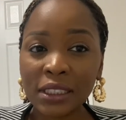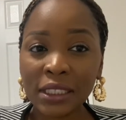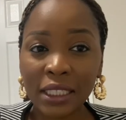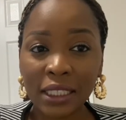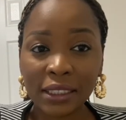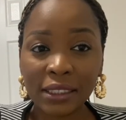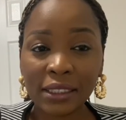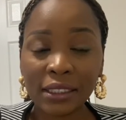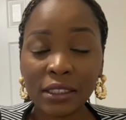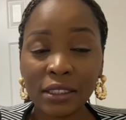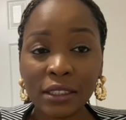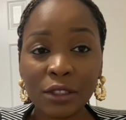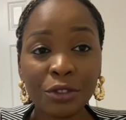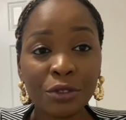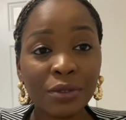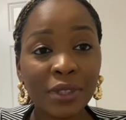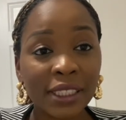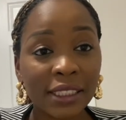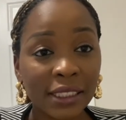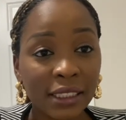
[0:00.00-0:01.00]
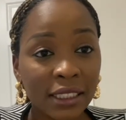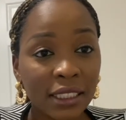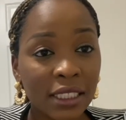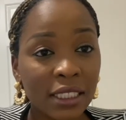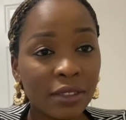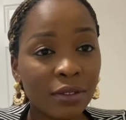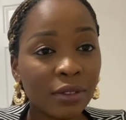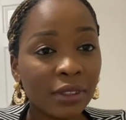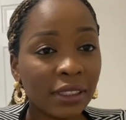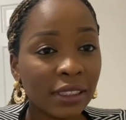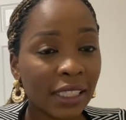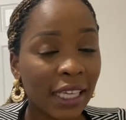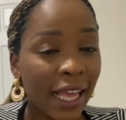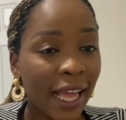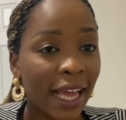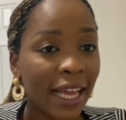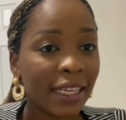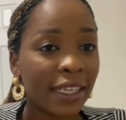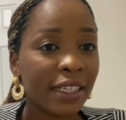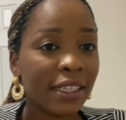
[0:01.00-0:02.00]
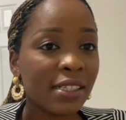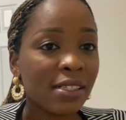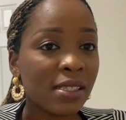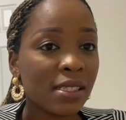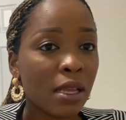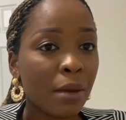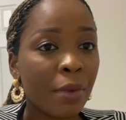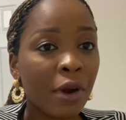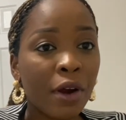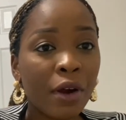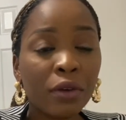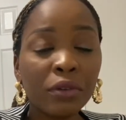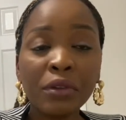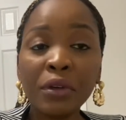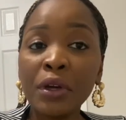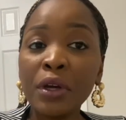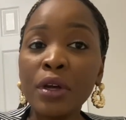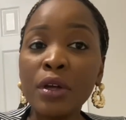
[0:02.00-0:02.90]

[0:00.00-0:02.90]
Yes, USD, not CAD this time around.